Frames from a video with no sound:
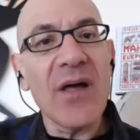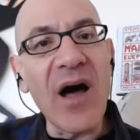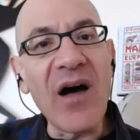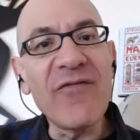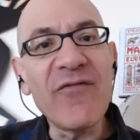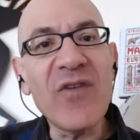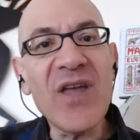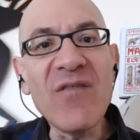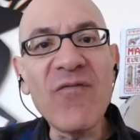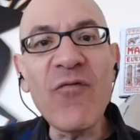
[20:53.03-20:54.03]
of,
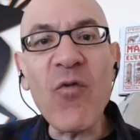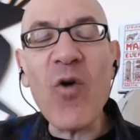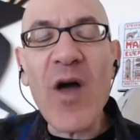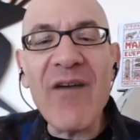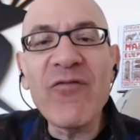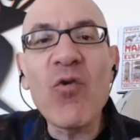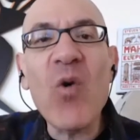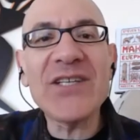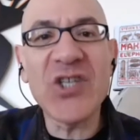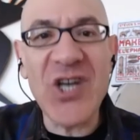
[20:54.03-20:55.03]
inf- of
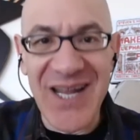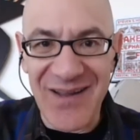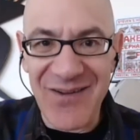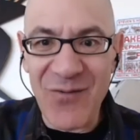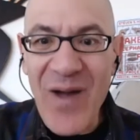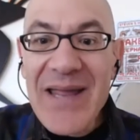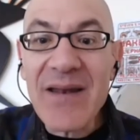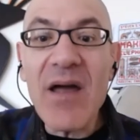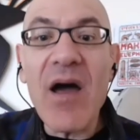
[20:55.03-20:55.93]
questioning, right?